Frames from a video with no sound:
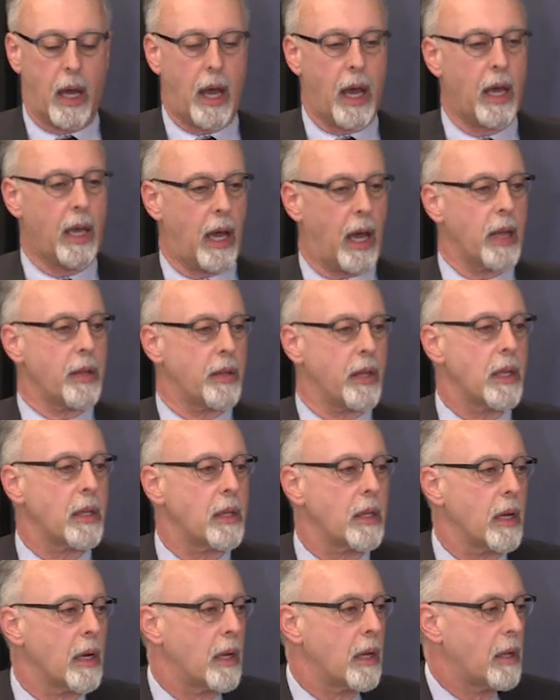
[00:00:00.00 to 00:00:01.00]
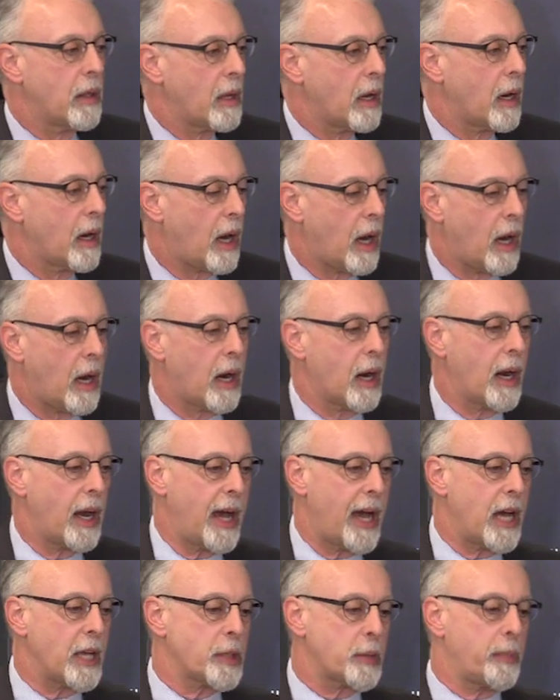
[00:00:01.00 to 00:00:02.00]
I think there are
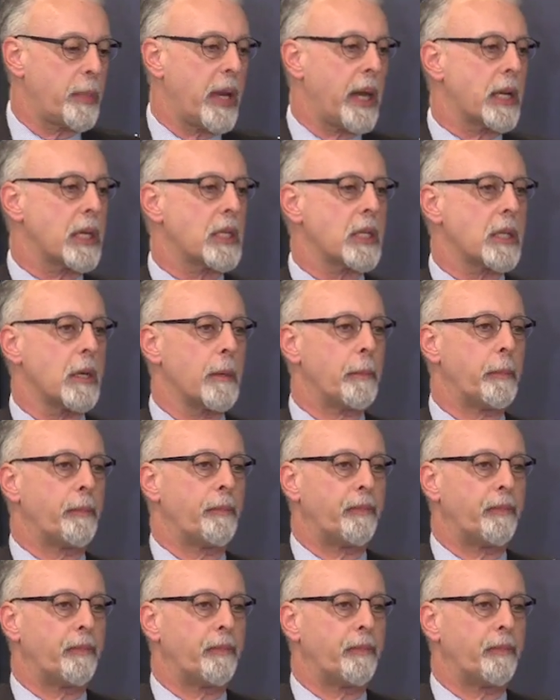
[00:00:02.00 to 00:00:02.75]
aspects